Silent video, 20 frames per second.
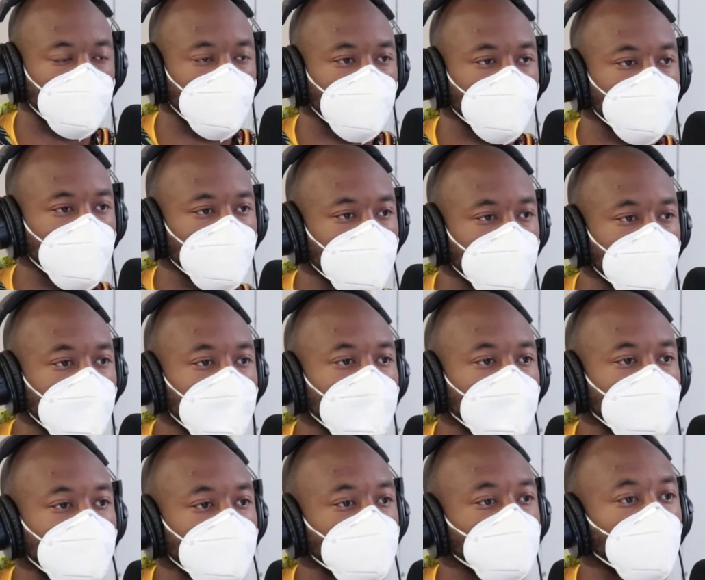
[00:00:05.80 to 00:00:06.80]
know, maybe
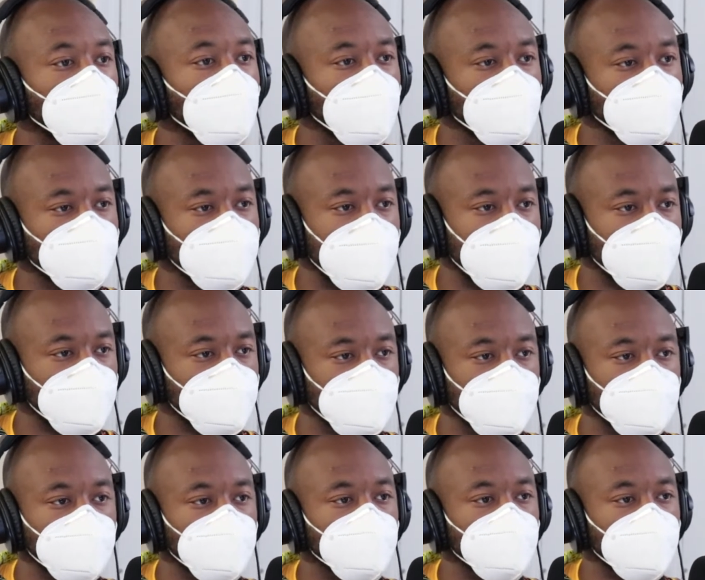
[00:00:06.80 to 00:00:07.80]
like 12,000,
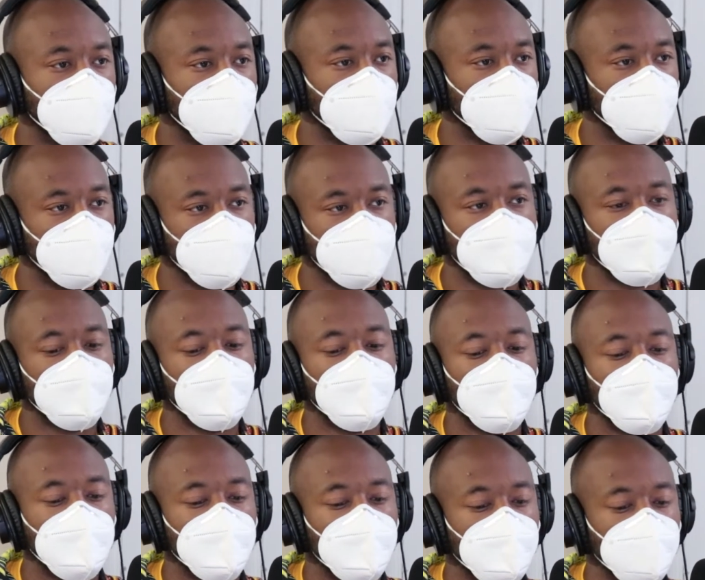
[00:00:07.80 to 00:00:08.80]
because
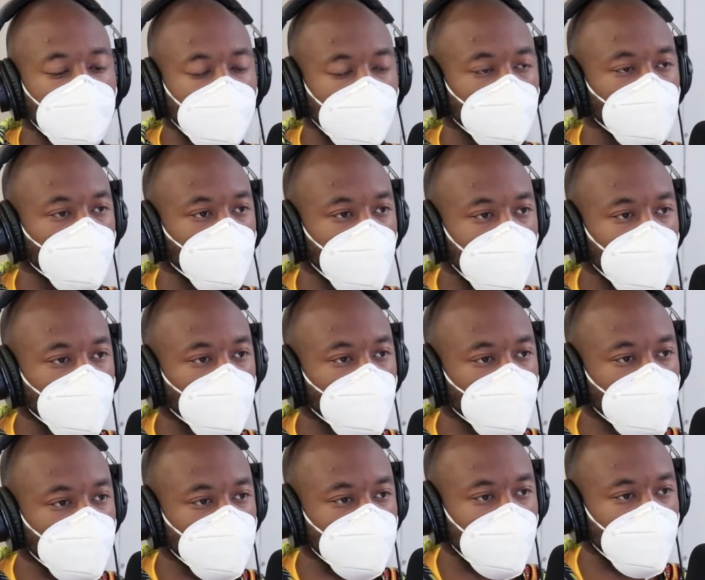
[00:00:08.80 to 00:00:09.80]
like a brand will
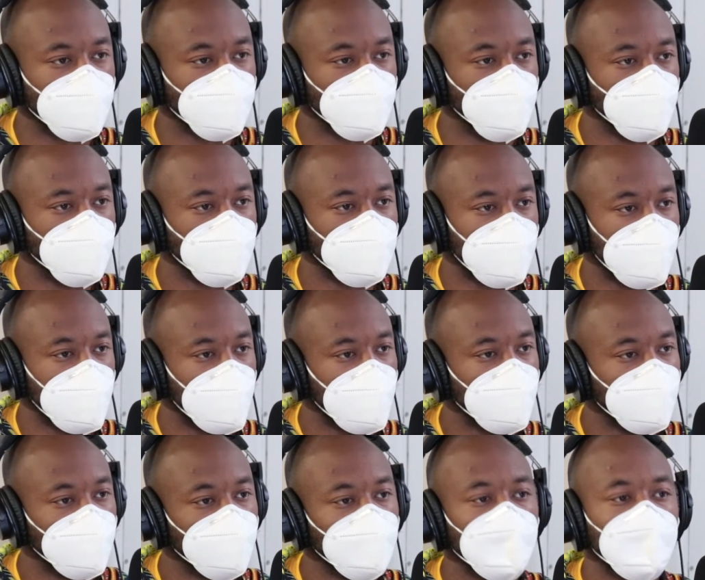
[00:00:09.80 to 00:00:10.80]
reach out to you and say,
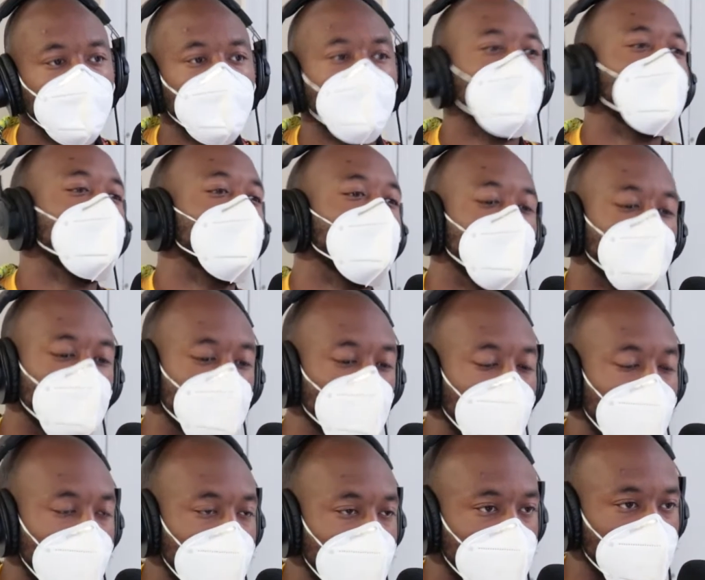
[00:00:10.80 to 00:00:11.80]
hey, you
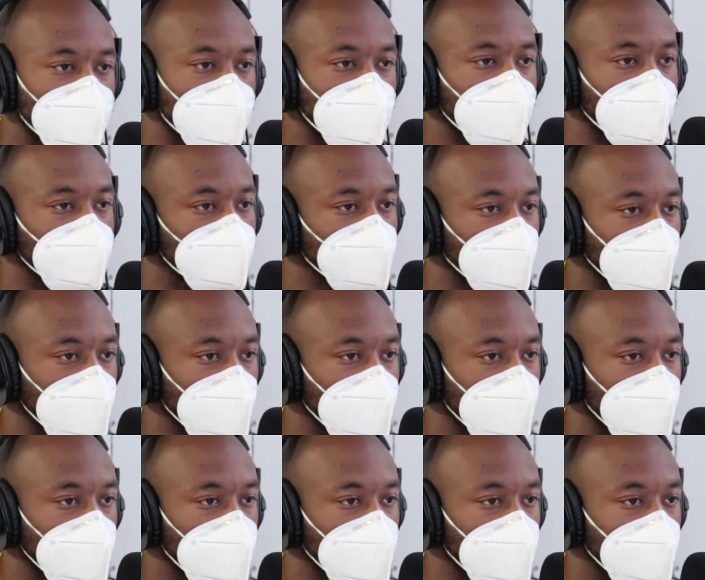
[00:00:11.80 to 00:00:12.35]
have a very